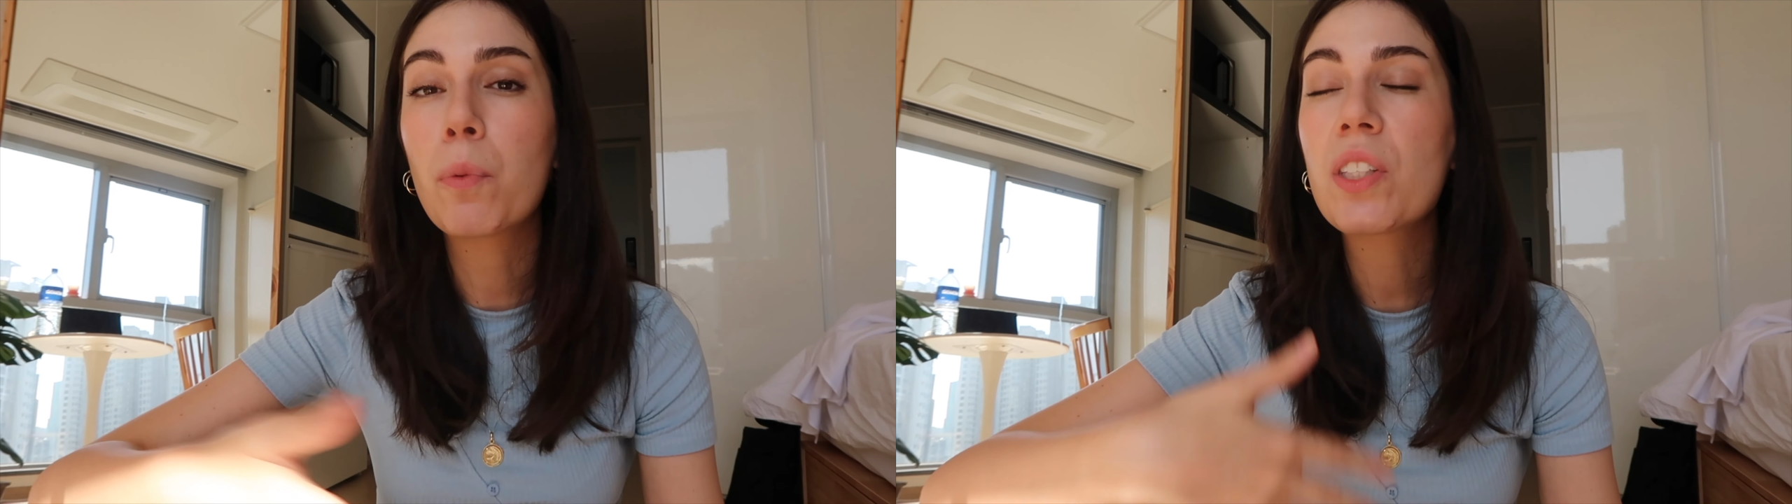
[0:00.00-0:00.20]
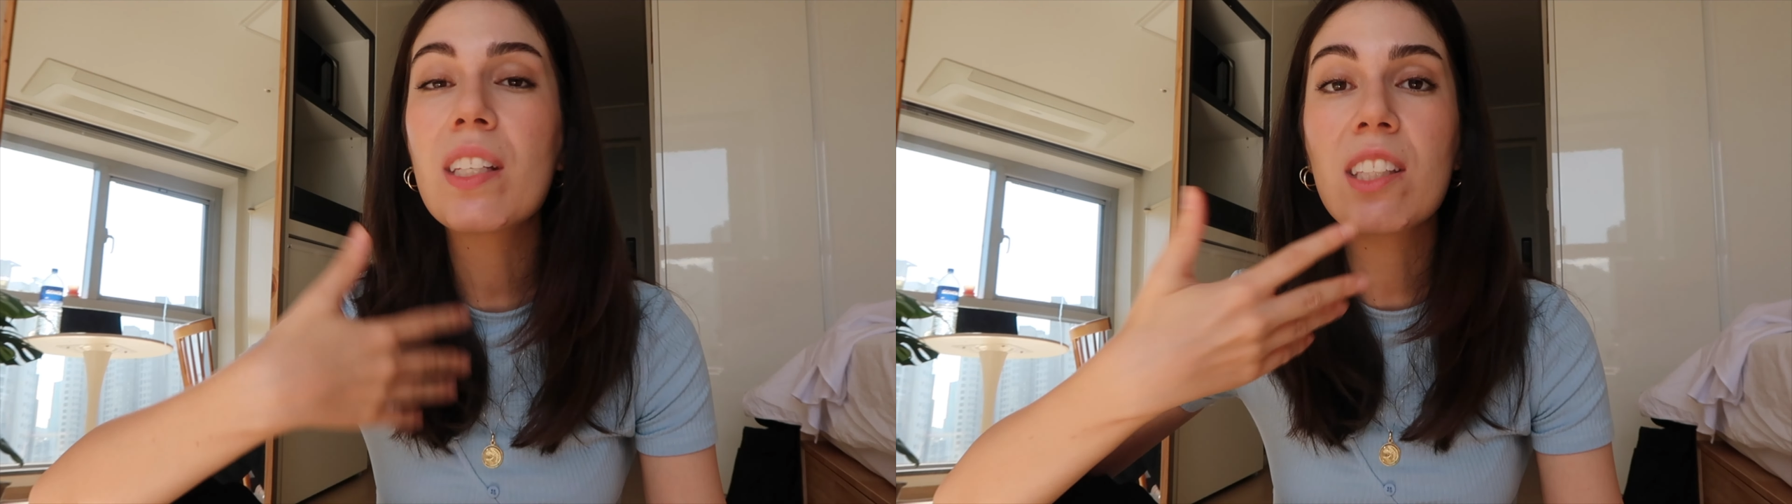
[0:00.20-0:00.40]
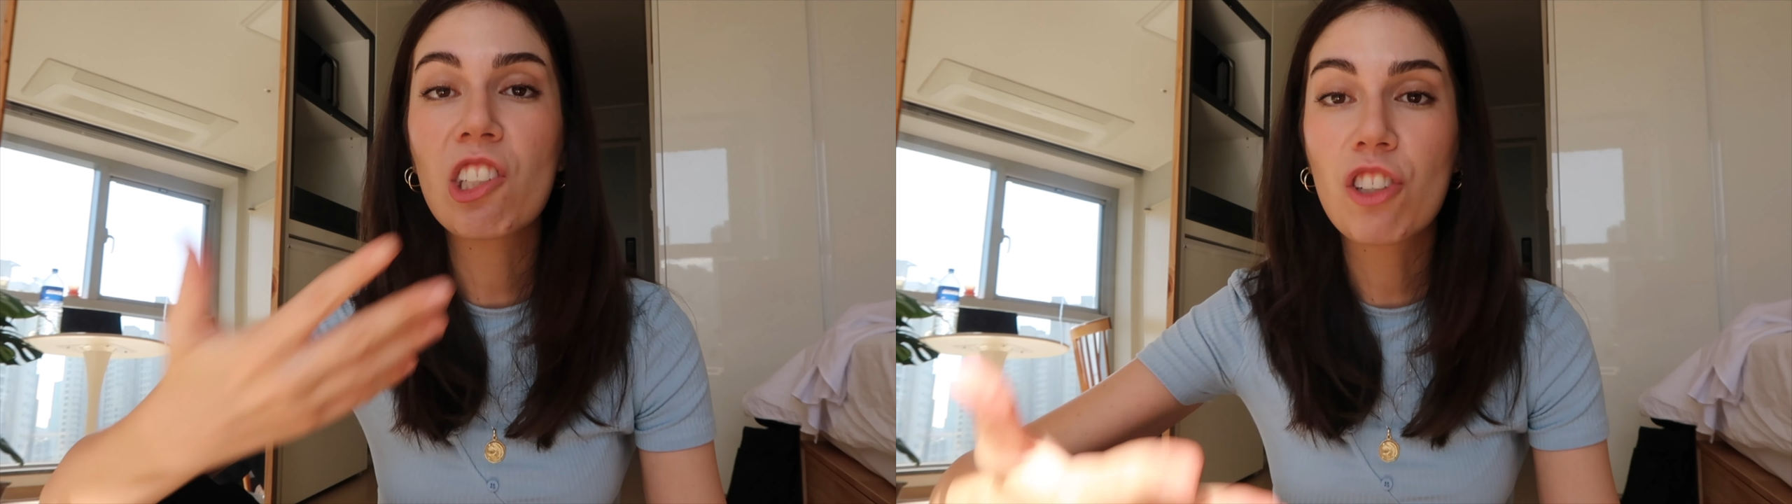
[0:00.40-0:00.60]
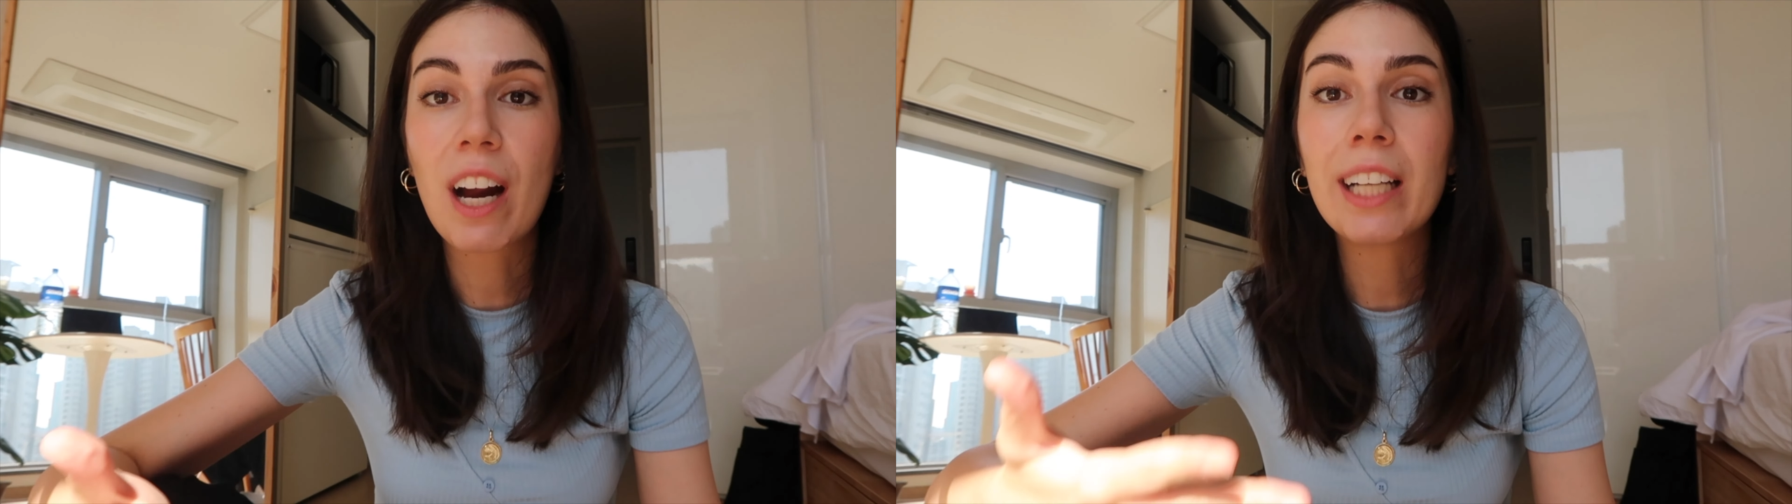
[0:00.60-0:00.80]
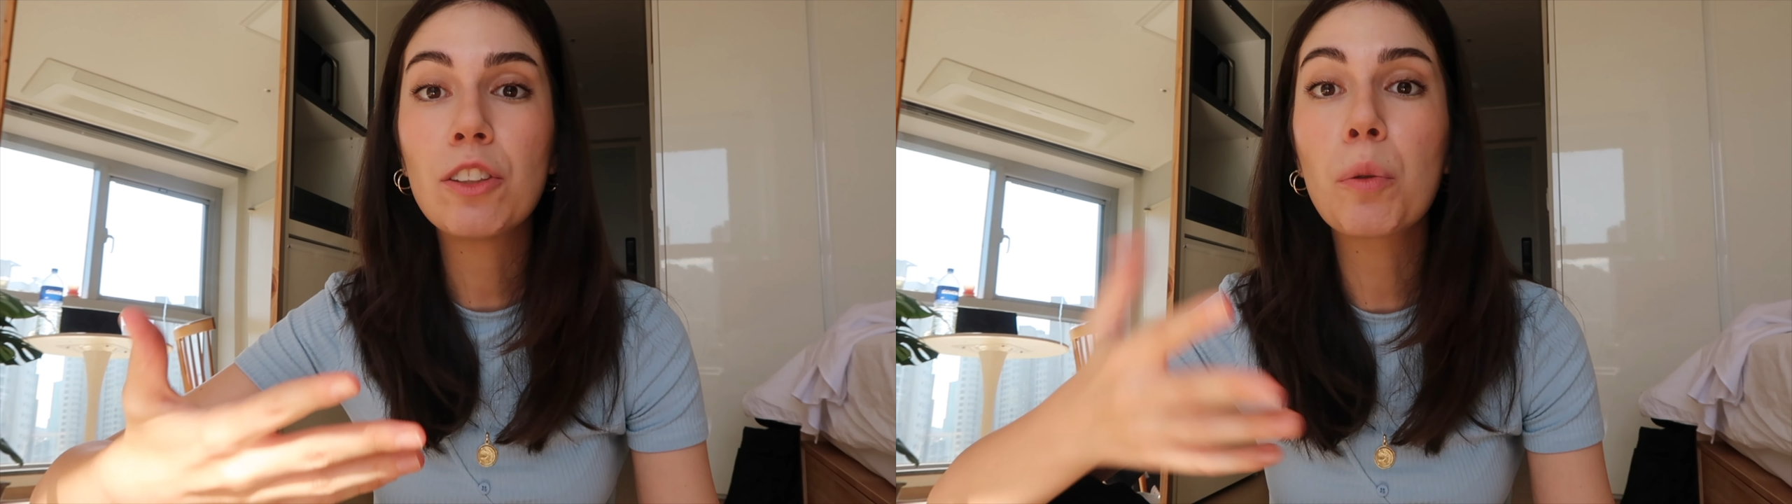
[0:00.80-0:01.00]
wasn't
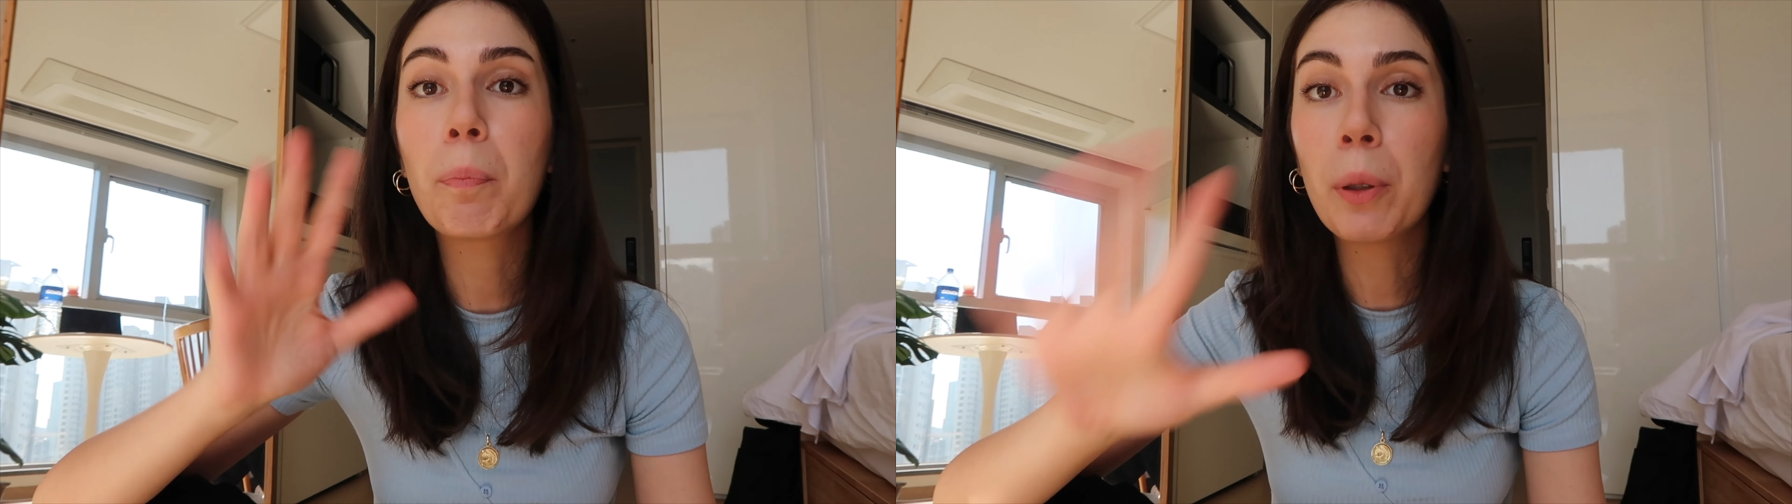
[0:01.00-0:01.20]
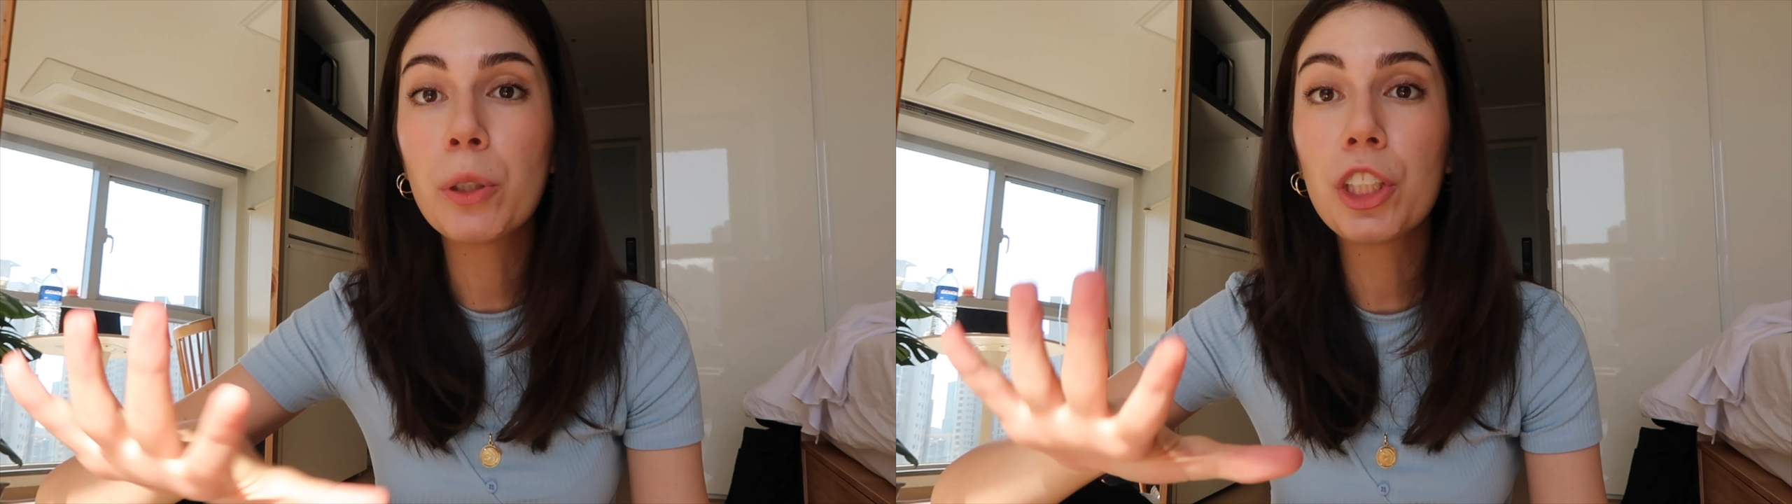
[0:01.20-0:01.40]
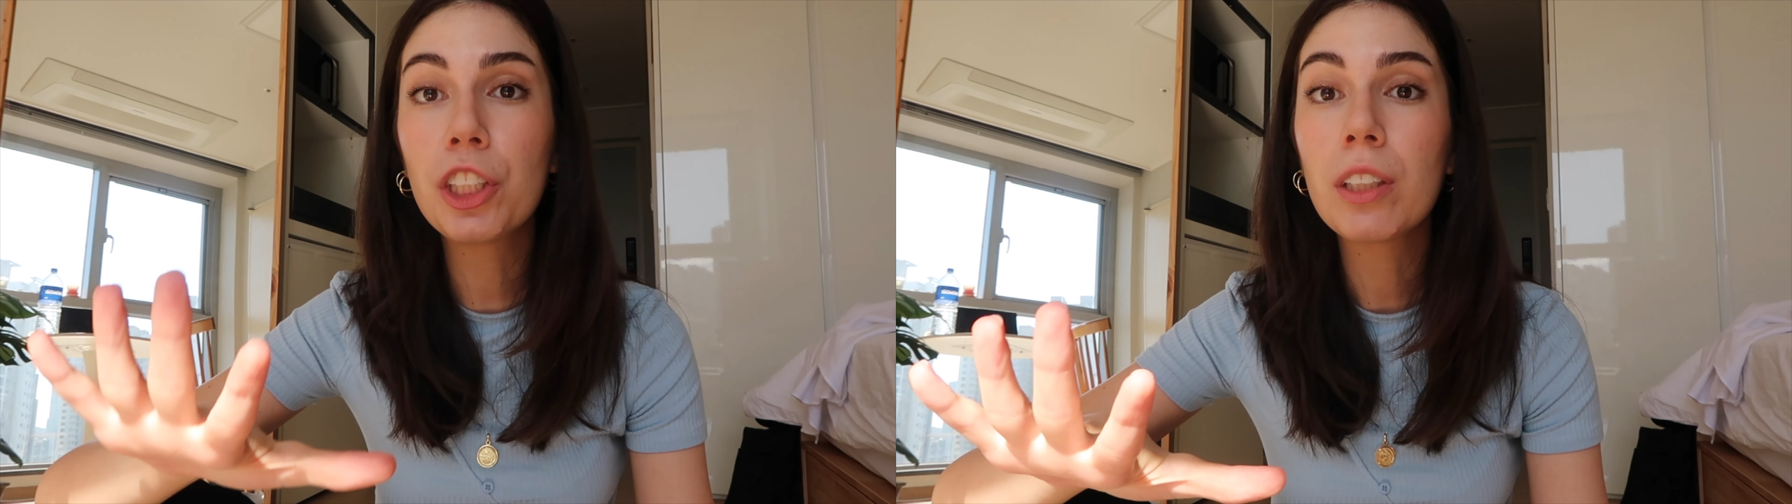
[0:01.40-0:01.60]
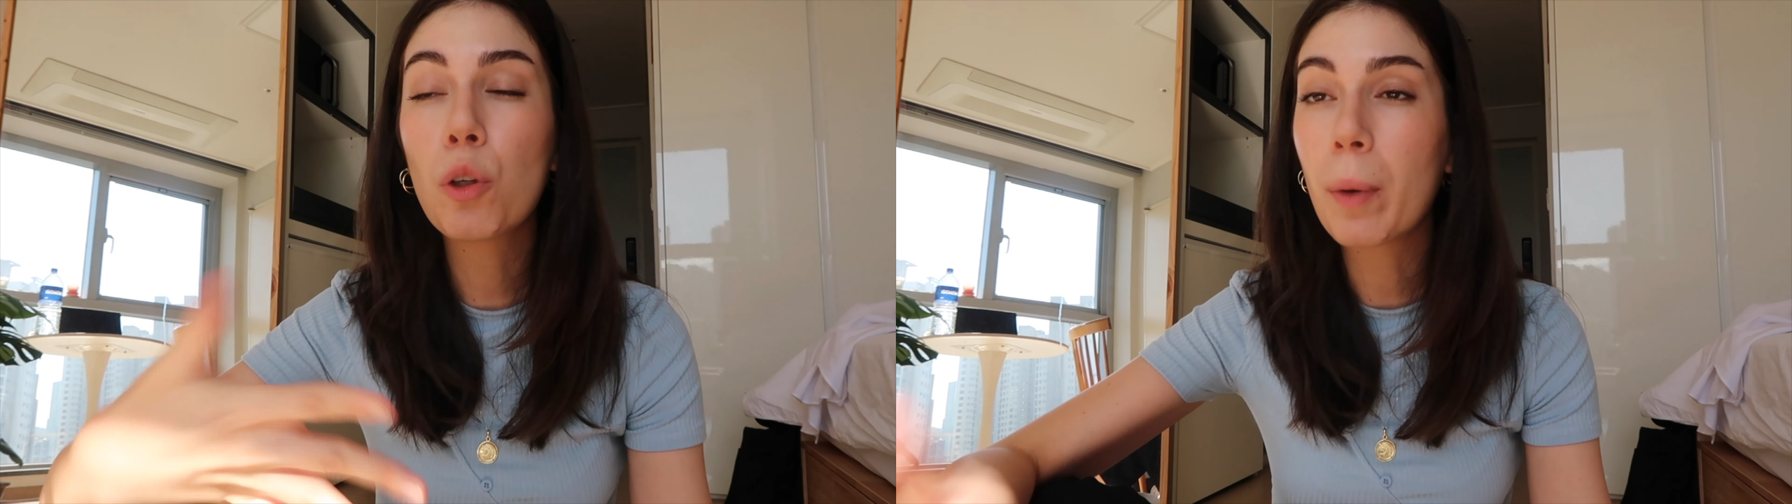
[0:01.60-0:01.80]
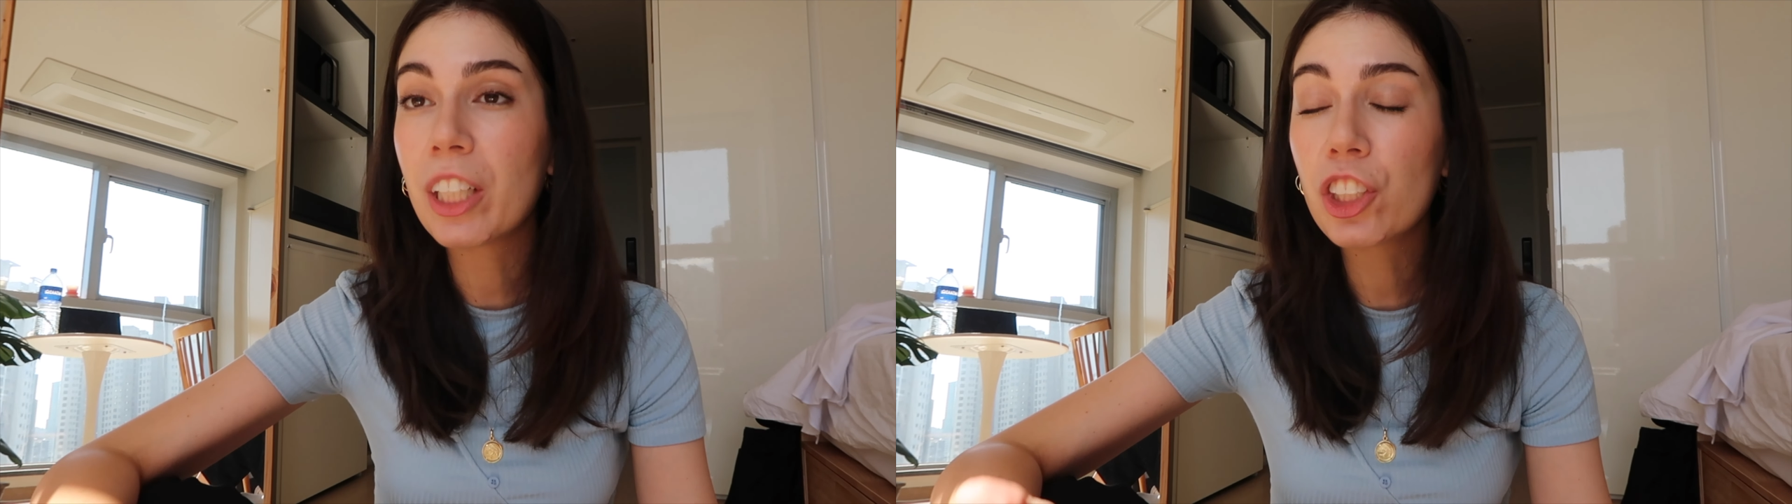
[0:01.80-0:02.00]
trying to push
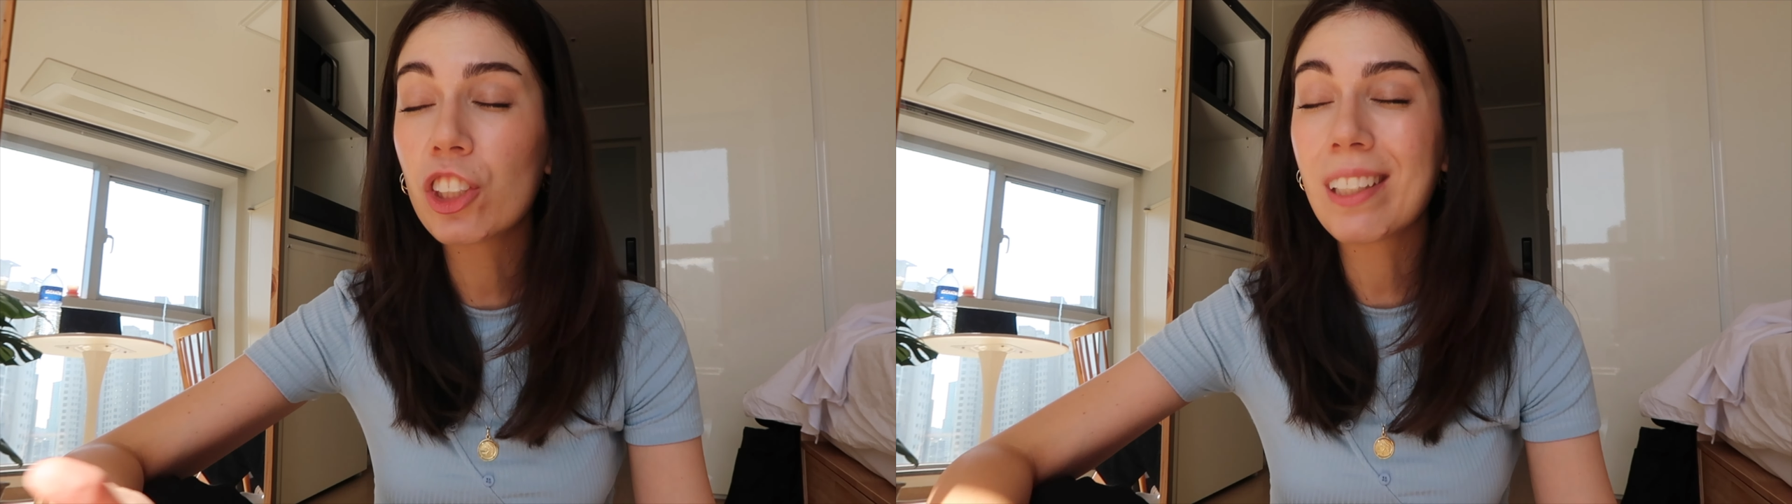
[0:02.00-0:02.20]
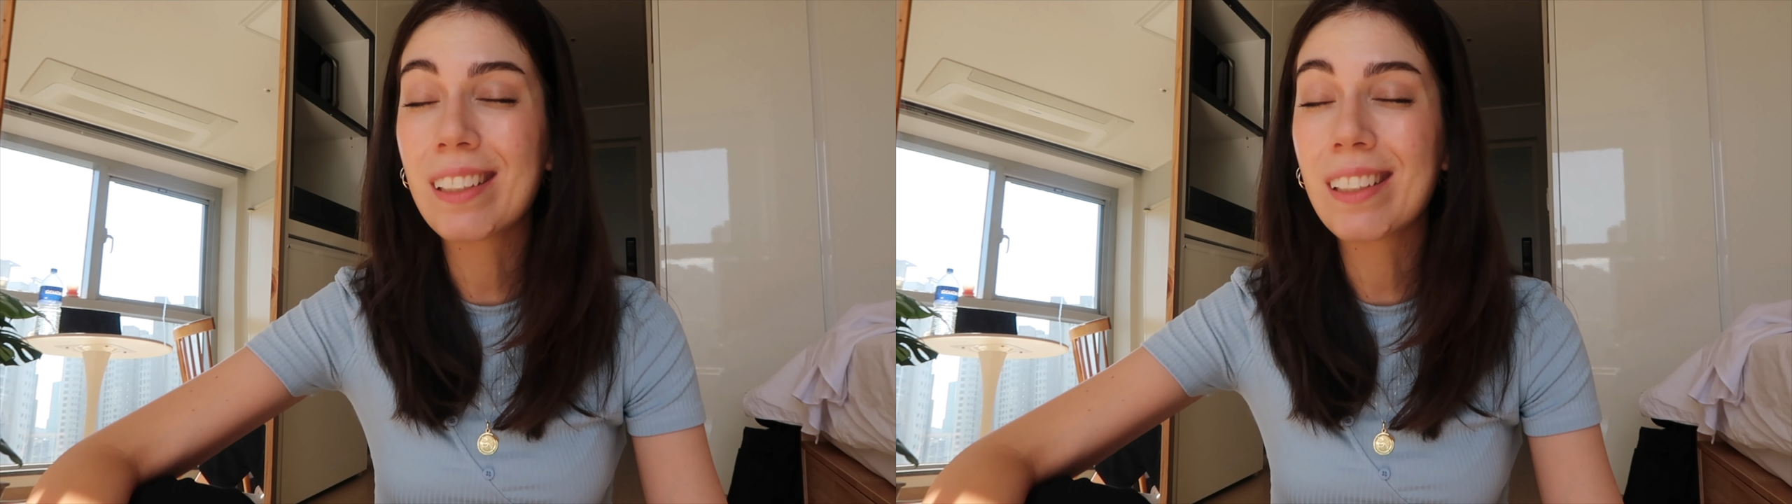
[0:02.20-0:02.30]
too much